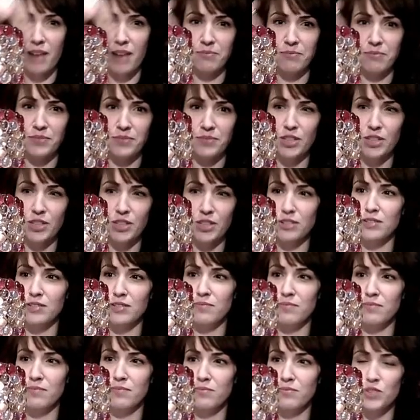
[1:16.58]

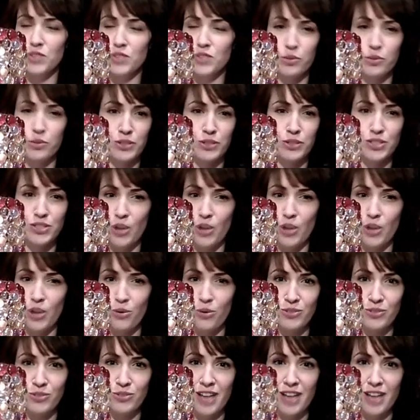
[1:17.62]
little jewel stones